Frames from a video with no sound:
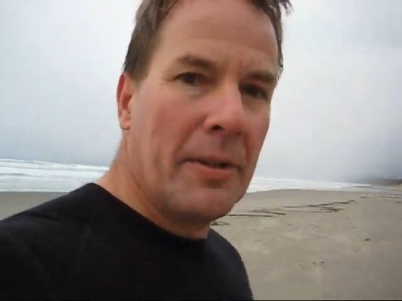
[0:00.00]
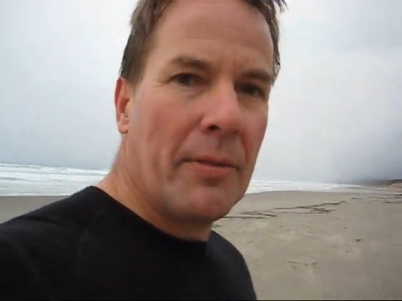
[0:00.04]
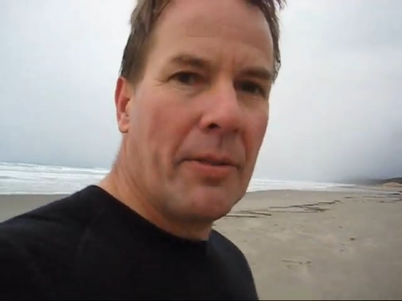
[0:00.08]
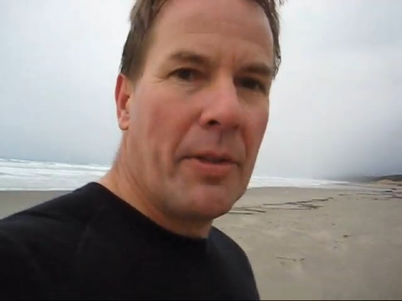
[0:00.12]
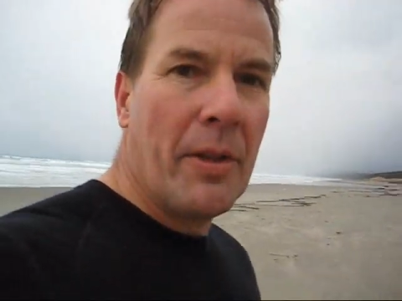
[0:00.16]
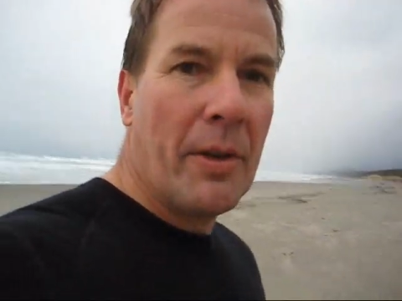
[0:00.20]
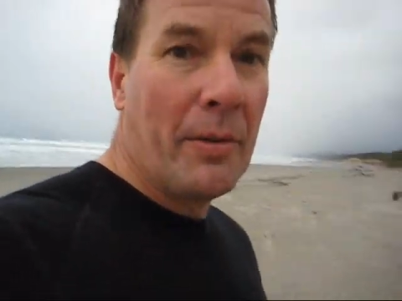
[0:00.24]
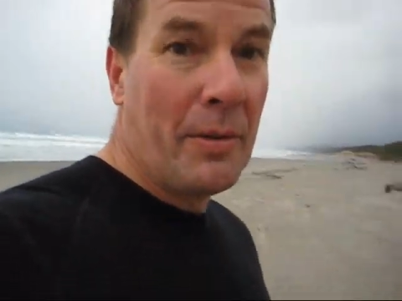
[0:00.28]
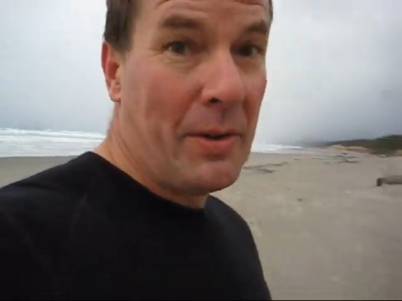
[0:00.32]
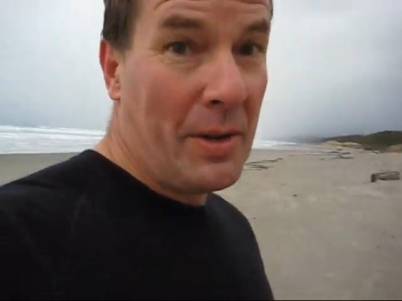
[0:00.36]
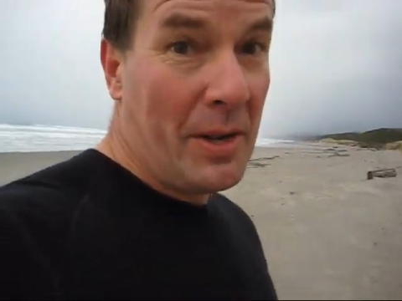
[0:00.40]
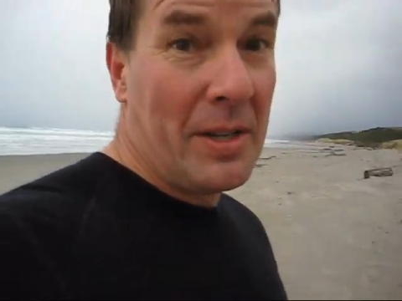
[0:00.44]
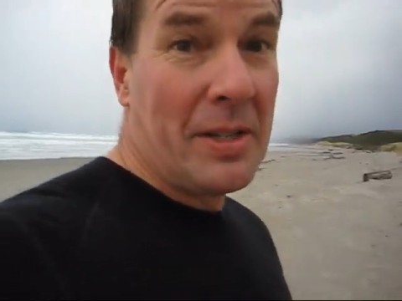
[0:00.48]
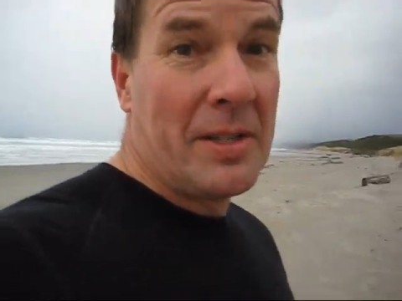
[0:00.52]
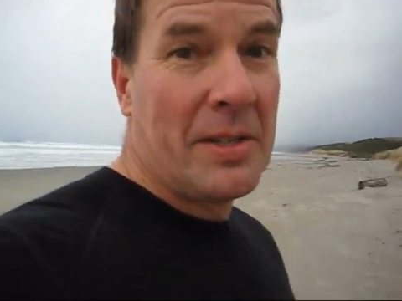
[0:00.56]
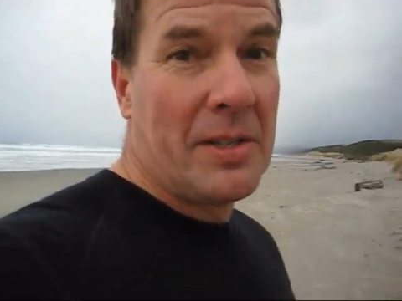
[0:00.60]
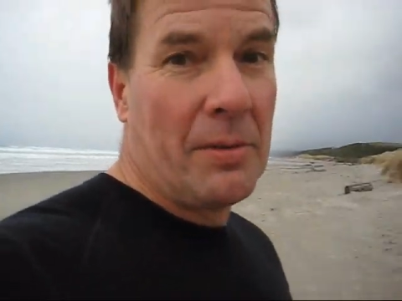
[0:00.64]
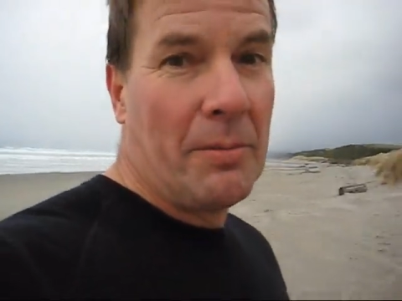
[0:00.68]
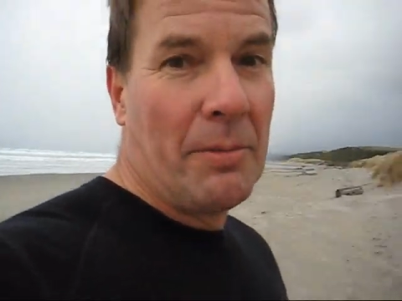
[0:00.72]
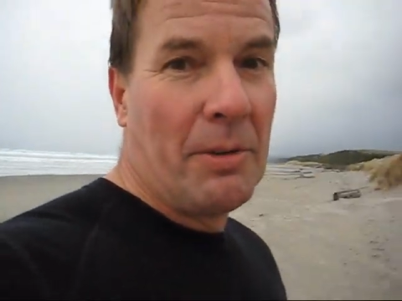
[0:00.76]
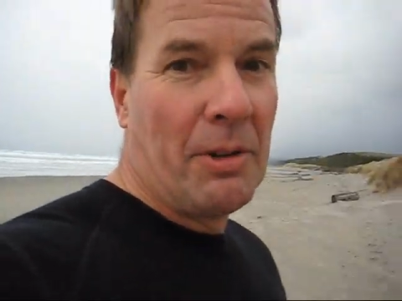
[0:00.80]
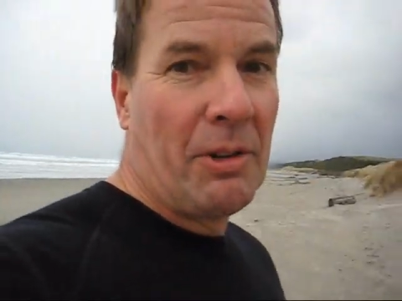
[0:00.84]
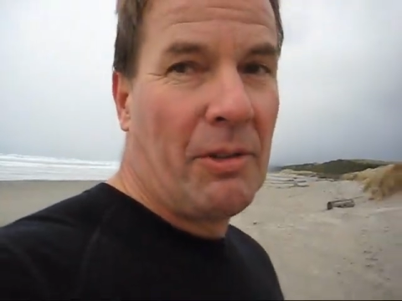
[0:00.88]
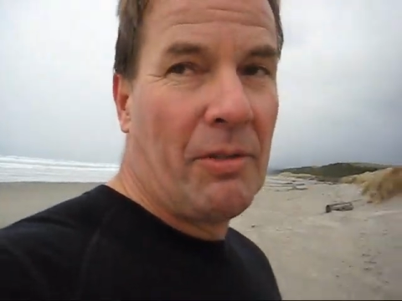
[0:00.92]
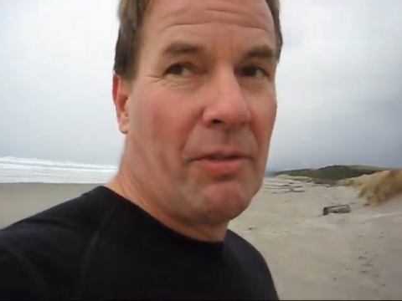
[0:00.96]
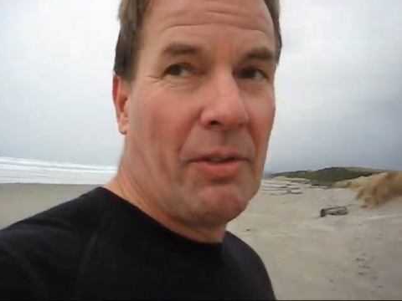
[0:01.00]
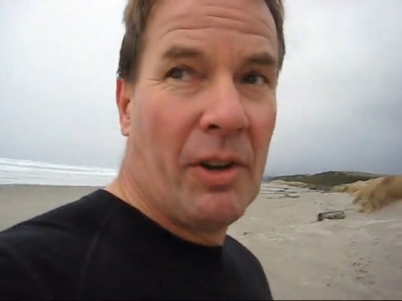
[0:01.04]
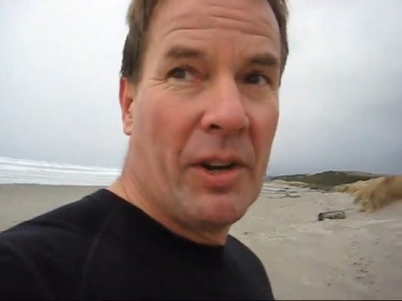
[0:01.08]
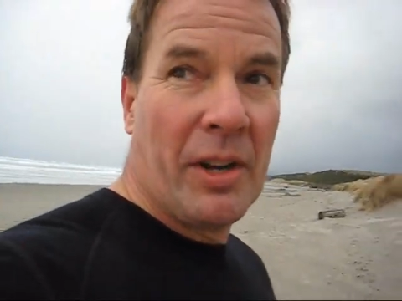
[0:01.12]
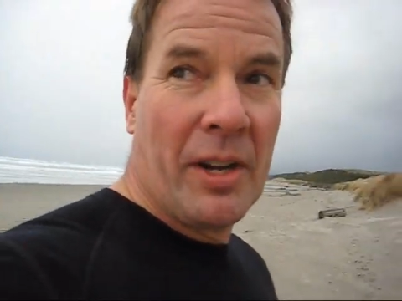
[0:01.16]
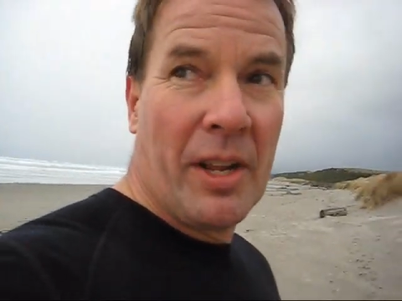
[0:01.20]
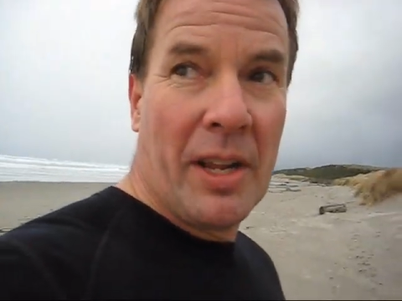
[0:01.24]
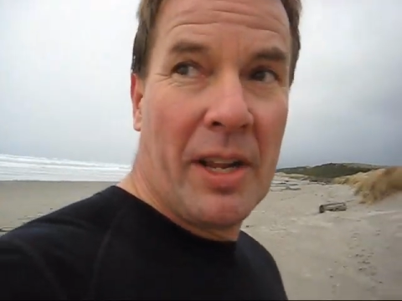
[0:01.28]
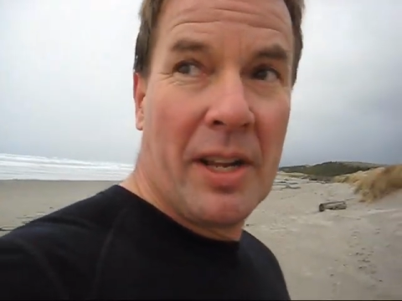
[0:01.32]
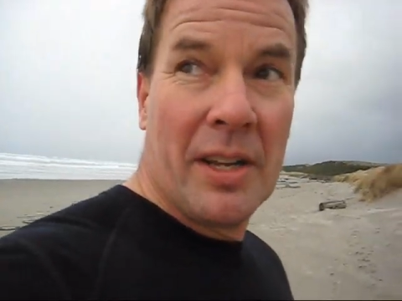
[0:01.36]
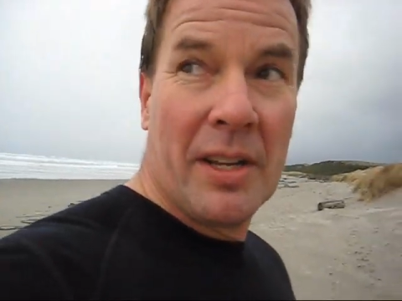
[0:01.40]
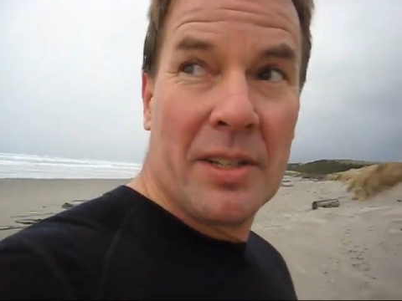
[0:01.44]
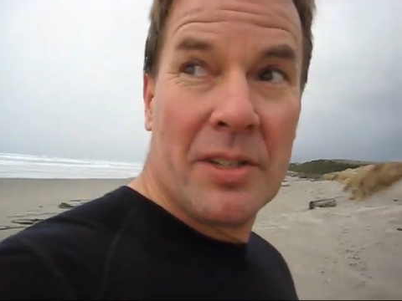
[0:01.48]
that we had so much fun
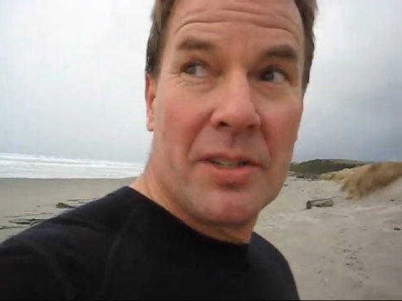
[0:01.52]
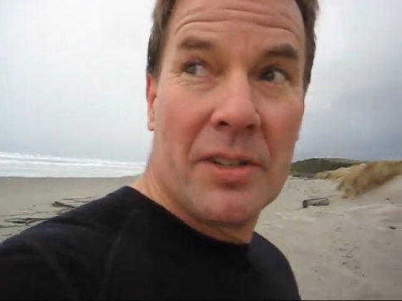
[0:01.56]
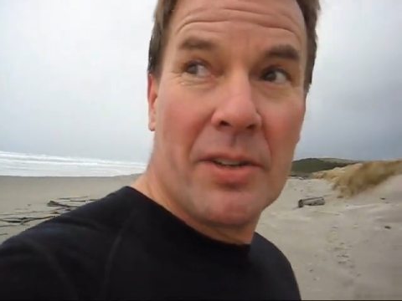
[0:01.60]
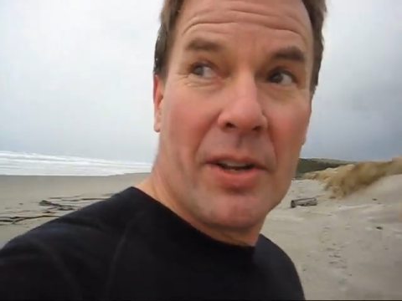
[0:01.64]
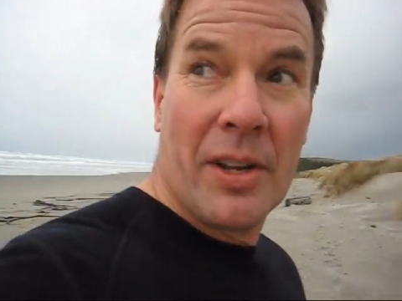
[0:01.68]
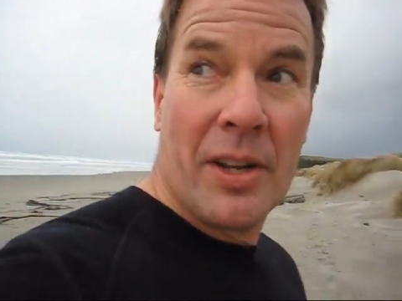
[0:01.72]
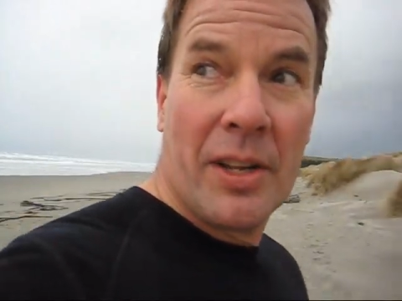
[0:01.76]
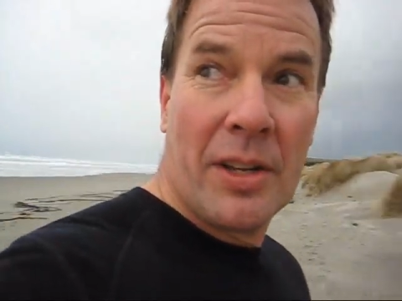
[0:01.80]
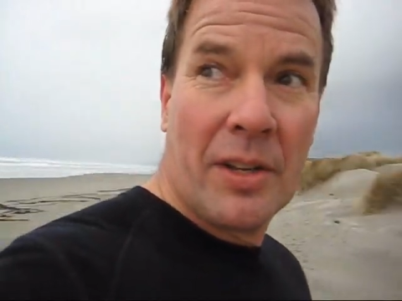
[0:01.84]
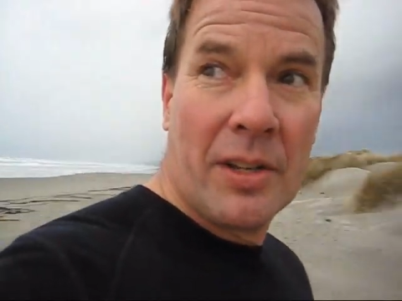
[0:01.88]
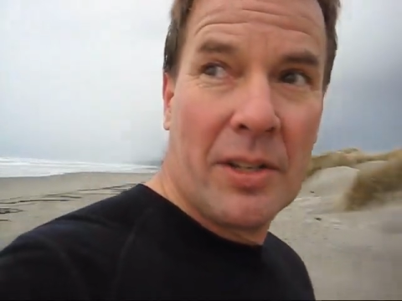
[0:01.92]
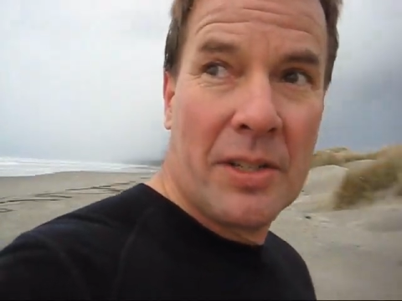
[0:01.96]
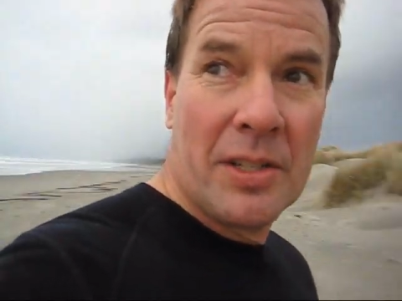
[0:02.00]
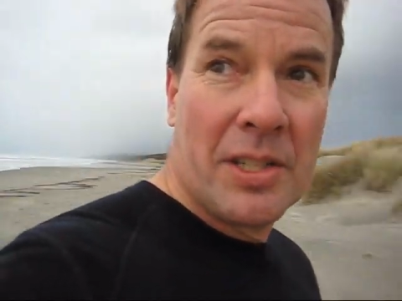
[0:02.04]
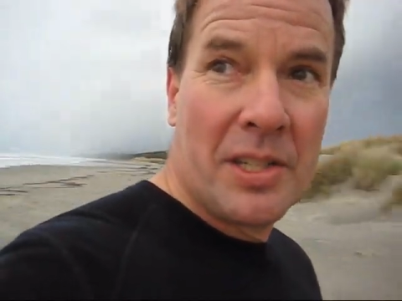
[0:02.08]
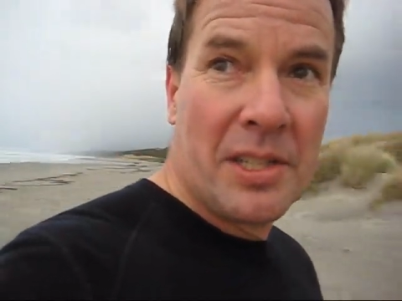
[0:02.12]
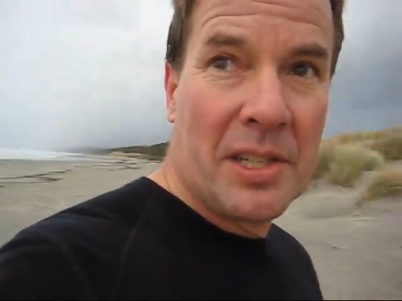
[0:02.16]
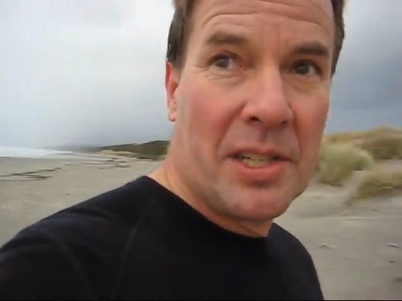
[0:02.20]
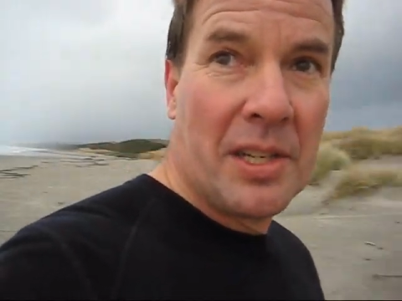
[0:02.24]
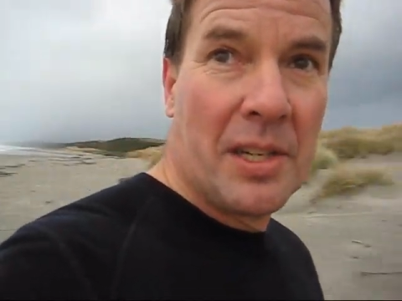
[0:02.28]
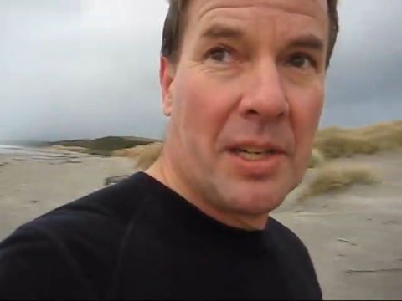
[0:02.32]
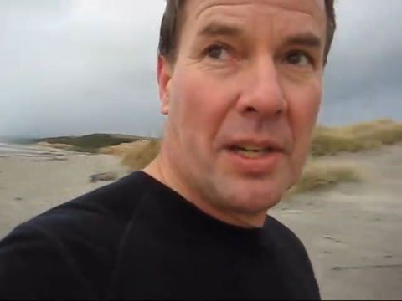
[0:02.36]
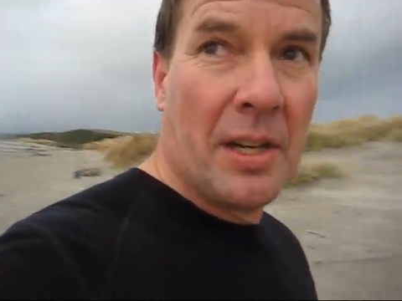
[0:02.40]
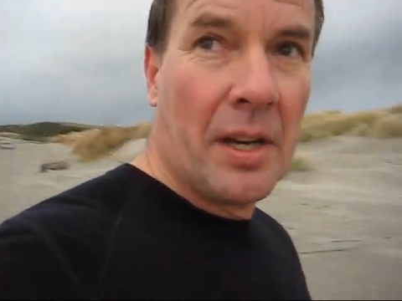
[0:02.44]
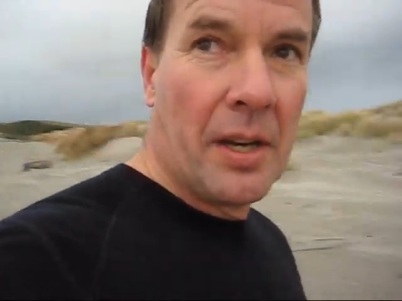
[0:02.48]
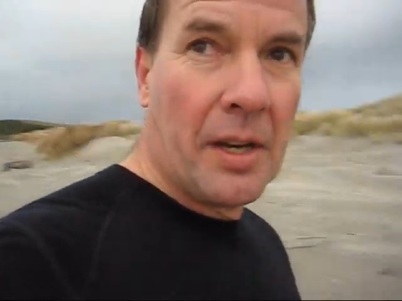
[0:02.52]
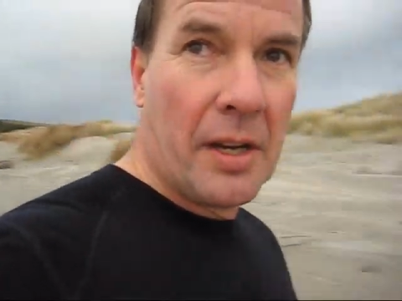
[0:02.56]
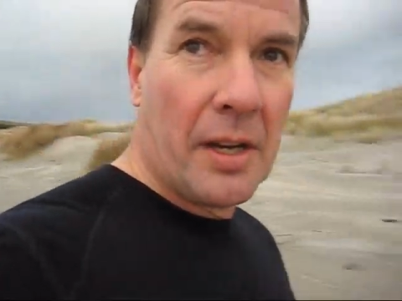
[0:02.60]
at yesterday. You can see